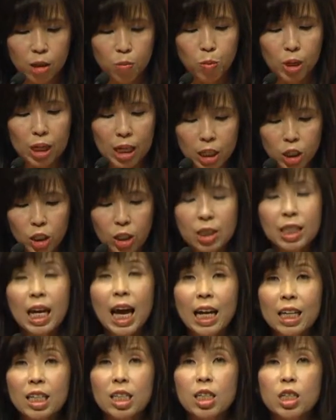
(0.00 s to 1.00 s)
Malicious
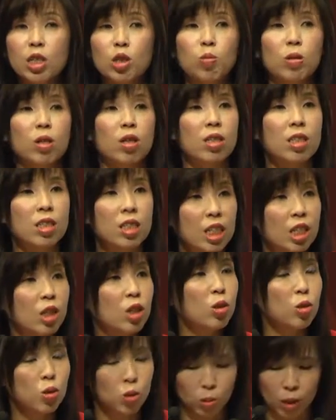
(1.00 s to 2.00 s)
actors will
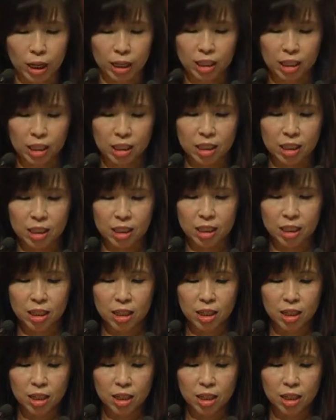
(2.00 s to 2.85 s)
continue to exist.